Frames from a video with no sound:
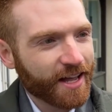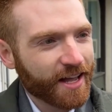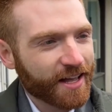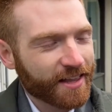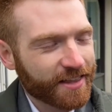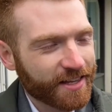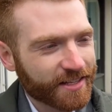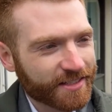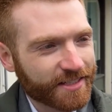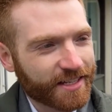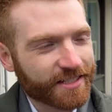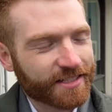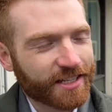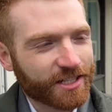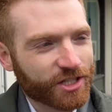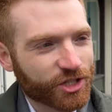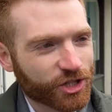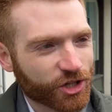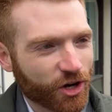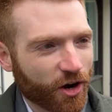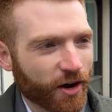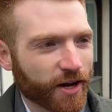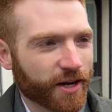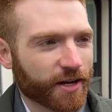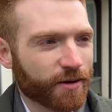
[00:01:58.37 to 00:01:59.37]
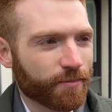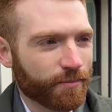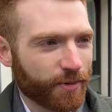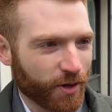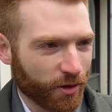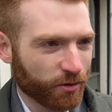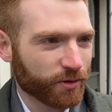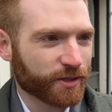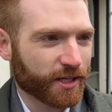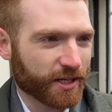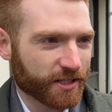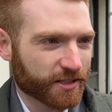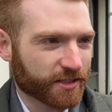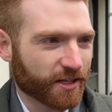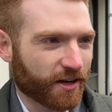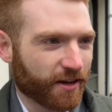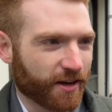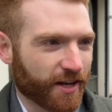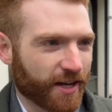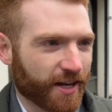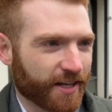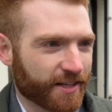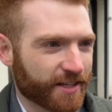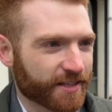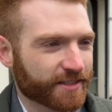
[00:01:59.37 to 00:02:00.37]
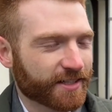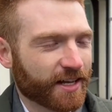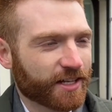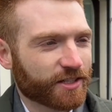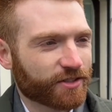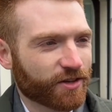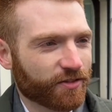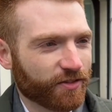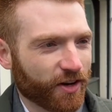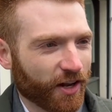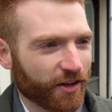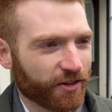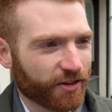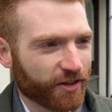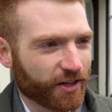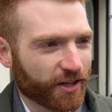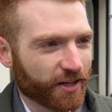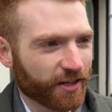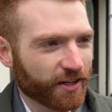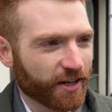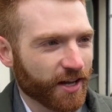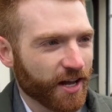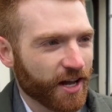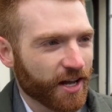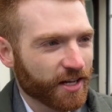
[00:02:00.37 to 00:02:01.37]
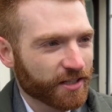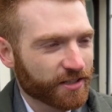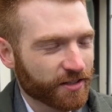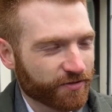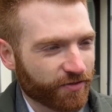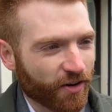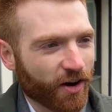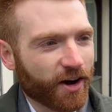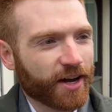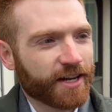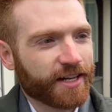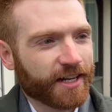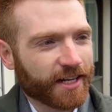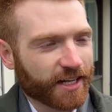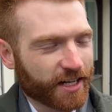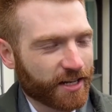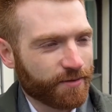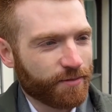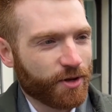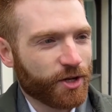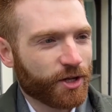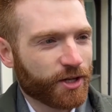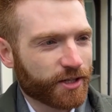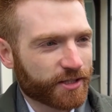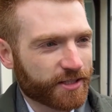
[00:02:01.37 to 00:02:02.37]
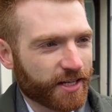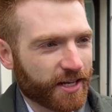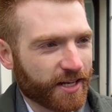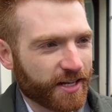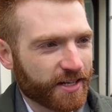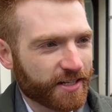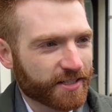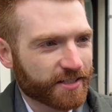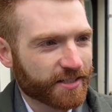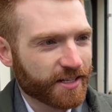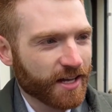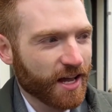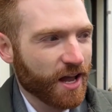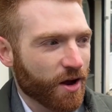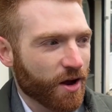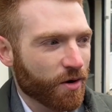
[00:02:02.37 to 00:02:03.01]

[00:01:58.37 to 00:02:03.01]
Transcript: This is a giant building site in the centre of London, dividing communities.